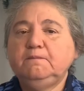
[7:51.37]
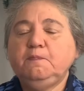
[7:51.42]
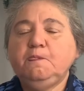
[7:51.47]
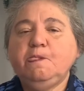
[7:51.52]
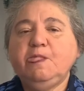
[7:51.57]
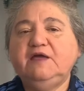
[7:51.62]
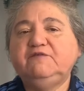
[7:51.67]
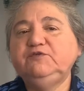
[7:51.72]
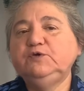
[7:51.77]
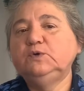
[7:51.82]

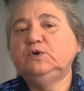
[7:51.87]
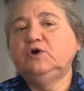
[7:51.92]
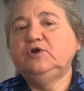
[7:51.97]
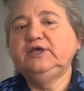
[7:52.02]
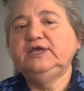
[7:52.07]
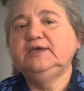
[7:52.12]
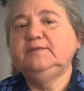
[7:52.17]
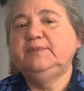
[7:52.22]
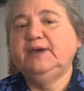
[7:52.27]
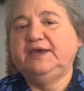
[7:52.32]
if you go to
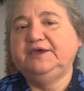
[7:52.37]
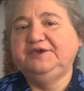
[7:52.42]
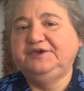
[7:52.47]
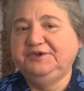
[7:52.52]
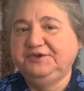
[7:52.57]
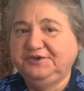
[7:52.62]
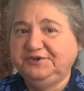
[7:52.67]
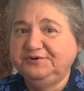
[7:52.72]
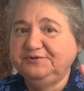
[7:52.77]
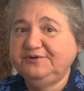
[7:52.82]
eBay,
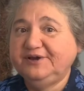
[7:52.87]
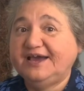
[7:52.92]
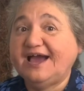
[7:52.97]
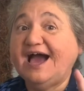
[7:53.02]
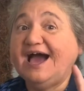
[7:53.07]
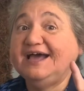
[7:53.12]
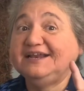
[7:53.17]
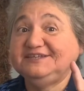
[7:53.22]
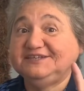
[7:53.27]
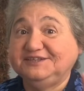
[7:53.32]
you
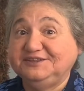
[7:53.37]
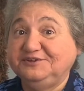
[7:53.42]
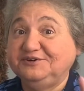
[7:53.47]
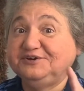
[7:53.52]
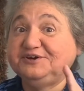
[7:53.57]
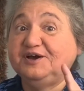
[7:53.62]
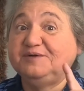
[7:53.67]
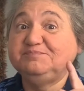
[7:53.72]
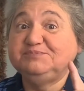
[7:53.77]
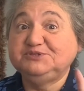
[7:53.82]
got to
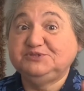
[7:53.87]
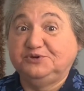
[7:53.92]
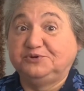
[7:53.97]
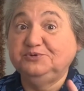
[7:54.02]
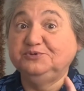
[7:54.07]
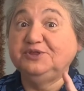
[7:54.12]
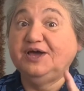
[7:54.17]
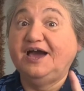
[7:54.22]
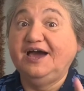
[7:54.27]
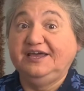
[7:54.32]
look up
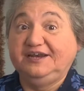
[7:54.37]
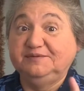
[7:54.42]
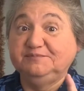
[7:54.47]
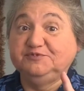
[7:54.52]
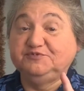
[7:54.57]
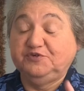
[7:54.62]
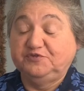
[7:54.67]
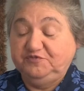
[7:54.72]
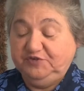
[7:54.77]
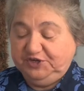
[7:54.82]
sold items
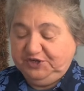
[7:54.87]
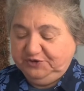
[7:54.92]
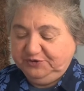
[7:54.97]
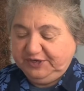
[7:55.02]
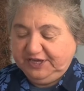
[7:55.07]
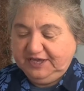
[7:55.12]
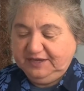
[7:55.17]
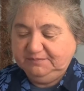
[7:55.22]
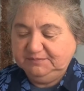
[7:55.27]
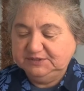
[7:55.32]
for video
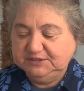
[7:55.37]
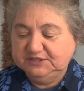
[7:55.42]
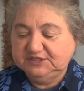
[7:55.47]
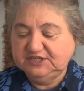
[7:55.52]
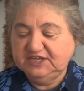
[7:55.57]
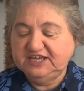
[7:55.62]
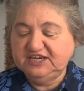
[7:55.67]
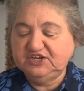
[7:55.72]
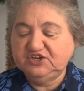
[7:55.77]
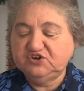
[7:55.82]
games. It's
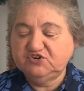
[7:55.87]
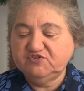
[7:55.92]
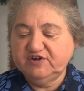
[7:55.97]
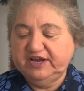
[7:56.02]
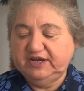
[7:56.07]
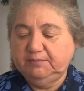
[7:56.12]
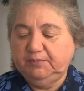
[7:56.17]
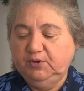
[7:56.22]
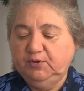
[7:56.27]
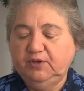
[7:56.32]

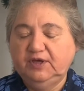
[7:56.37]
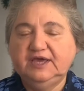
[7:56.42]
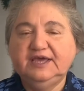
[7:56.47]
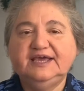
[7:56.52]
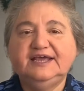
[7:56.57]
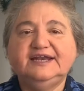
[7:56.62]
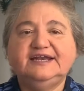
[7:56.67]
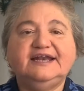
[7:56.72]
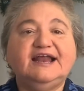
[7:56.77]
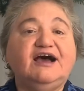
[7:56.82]
incredible.
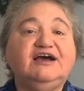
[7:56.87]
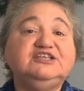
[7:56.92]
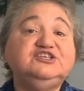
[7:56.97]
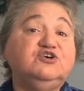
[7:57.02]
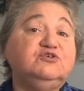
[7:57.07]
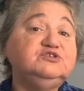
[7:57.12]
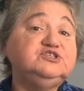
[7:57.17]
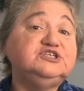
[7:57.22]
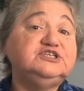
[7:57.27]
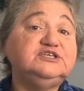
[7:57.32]
Now, I
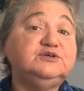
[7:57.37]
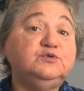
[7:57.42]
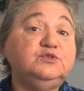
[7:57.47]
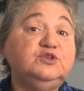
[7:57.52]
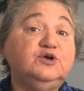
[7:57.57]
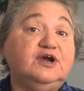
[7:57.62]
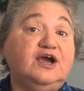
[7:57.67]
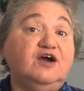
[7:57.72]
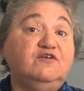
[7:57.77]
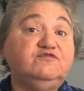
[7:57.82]
told you to
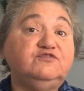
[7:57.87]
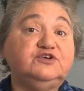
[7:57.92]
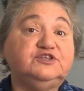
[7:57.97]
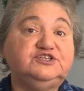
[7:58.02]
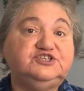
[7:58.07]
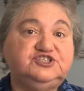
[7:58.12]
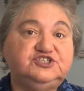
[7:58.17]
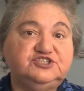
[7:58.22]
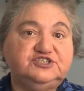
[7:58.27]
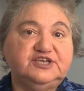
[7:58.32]
look out for
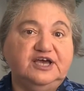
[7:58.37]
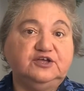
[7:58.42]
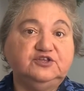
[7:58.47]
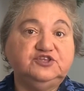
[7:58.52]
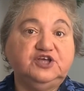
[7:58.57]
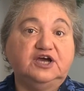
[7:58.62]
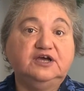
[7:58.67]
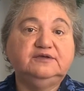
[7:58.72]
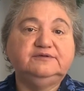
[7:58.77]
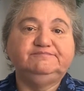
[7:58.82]

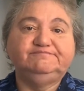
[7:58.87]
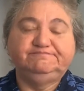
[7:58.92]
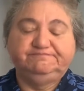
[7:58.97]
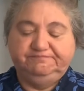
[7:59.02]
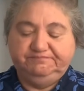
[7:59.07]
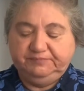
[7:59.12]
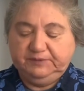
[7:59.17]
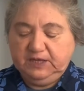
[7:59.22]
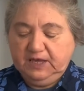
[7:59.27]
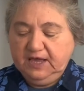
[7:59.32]
Zelda.
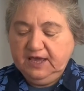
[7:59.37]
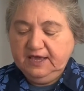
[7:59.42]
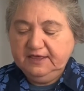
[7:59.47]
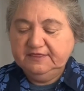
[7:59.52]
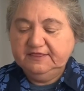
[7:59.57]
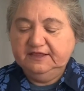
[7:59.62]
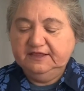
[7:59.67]
The